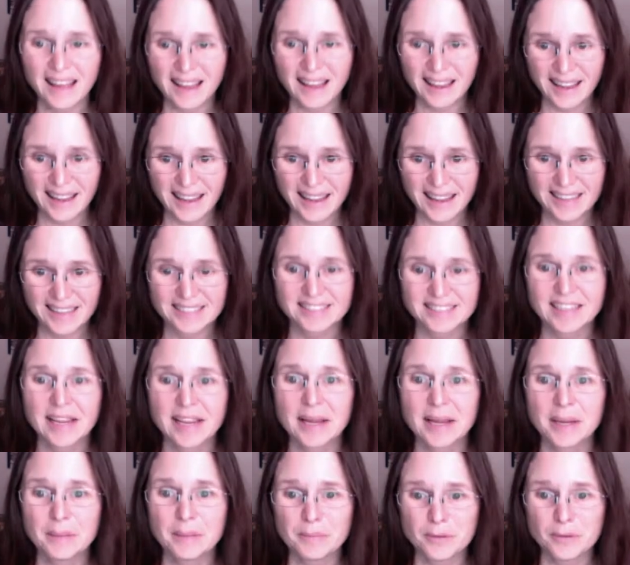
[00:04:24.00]
as
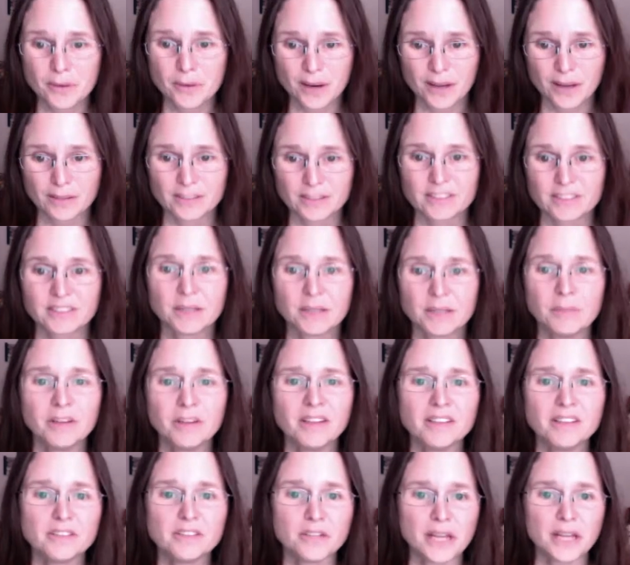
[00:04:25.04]
campgrounds. Some of
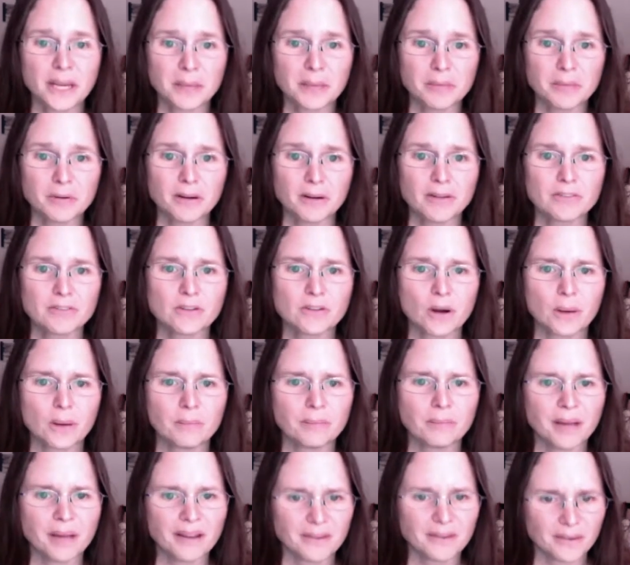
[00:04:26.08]
these campgrounds are
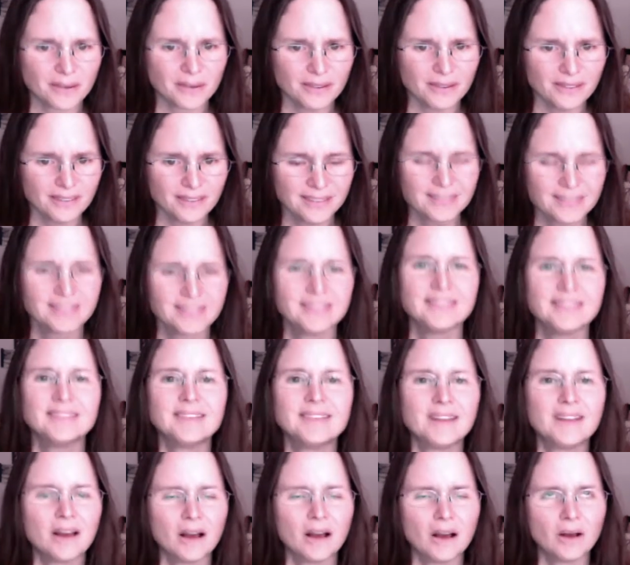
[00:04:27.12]
better.
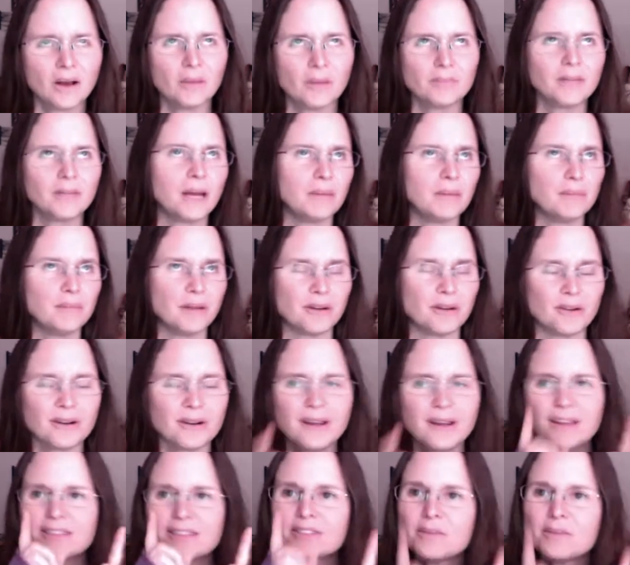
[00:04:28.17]
Not better.
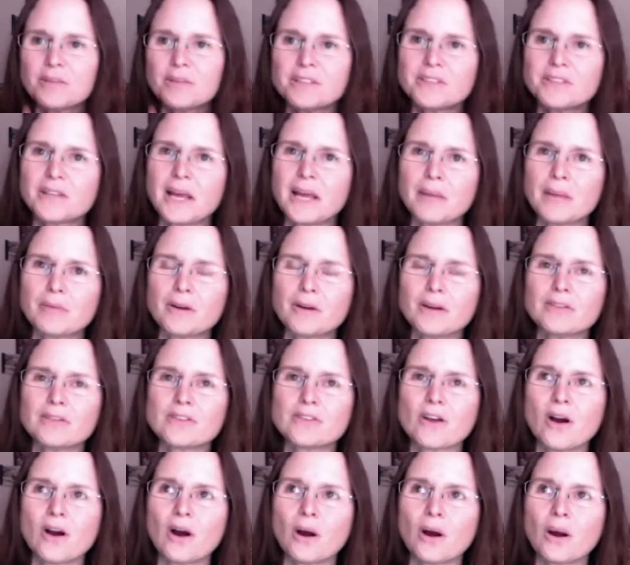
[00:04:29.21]
Some of these campgrounds
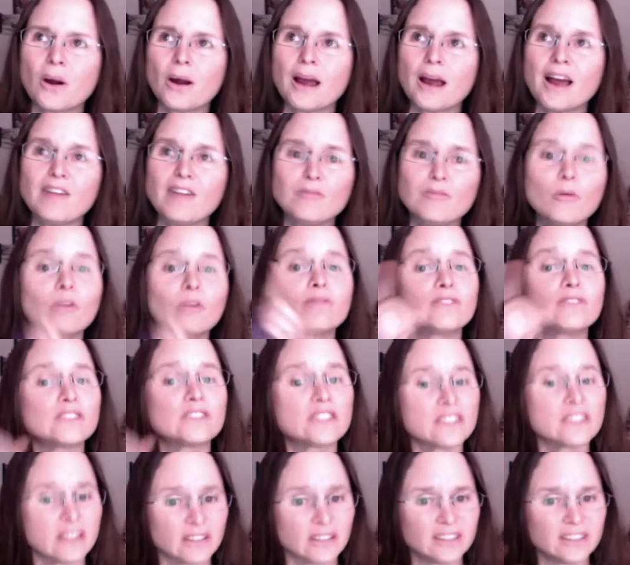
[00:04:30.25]
have more
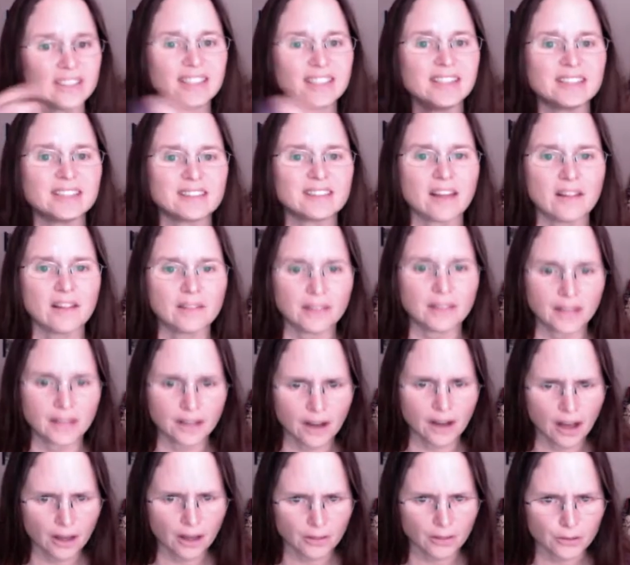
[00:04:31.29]
facilities than
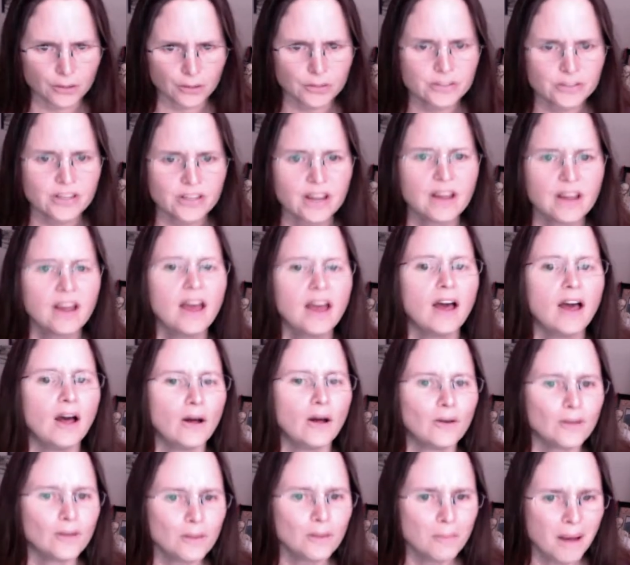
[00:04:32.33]
others.
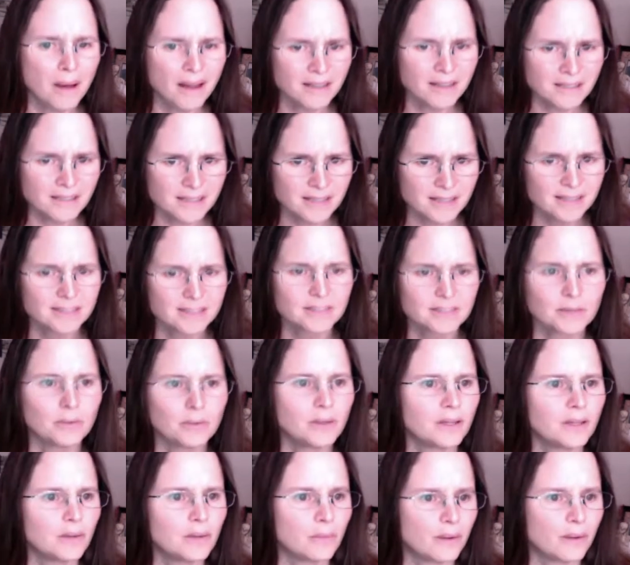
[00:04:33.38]
Elkmont is the
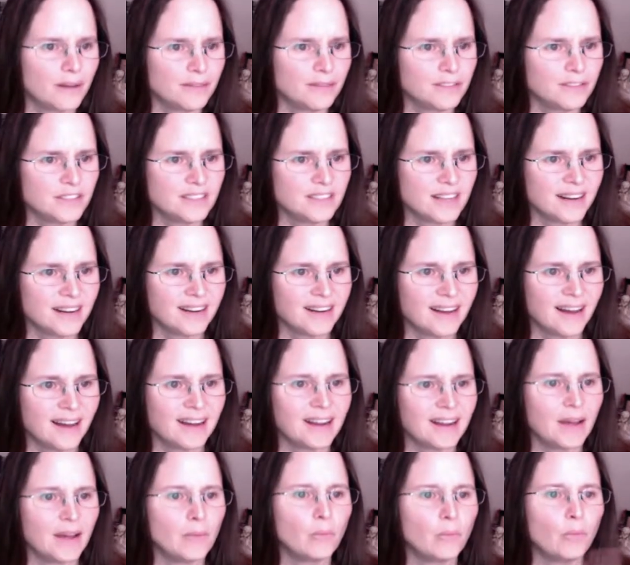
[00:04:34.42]
one that we've stayed
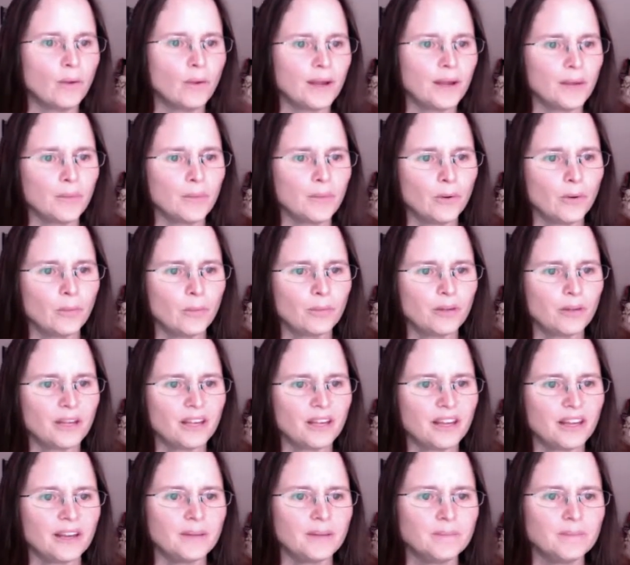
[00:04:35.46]
at, and we will be